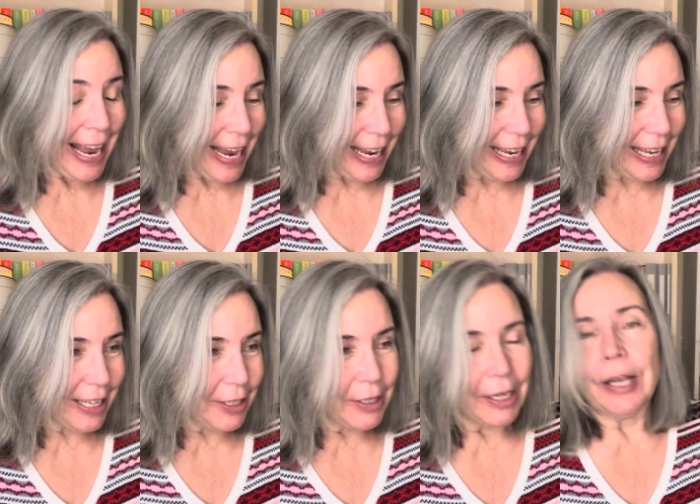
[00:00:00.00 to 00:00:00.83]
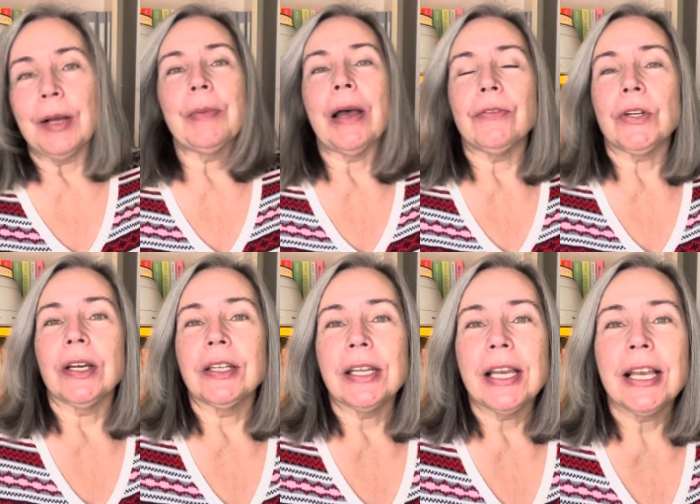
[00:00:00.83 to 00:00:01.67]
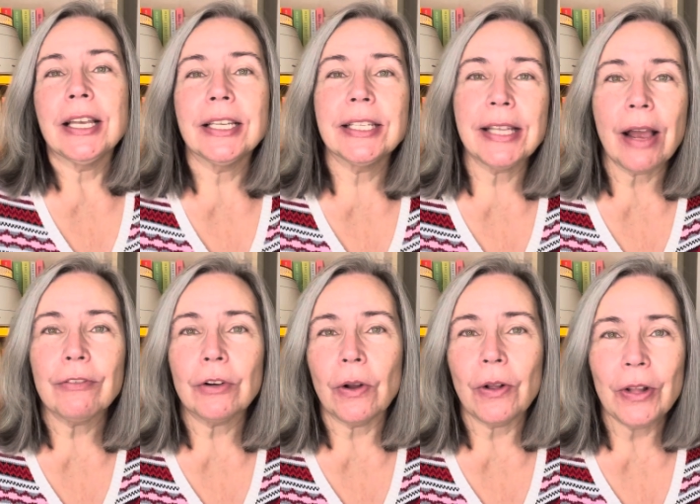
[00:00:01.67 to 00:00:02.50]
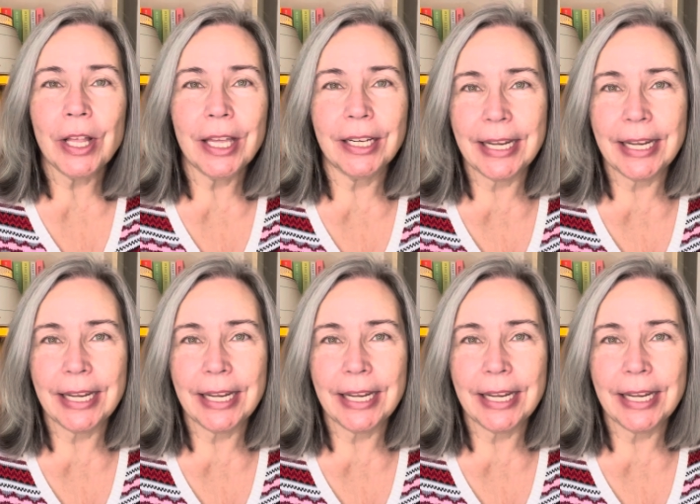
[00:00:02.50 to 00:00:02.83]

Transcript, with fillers: and um, I've done several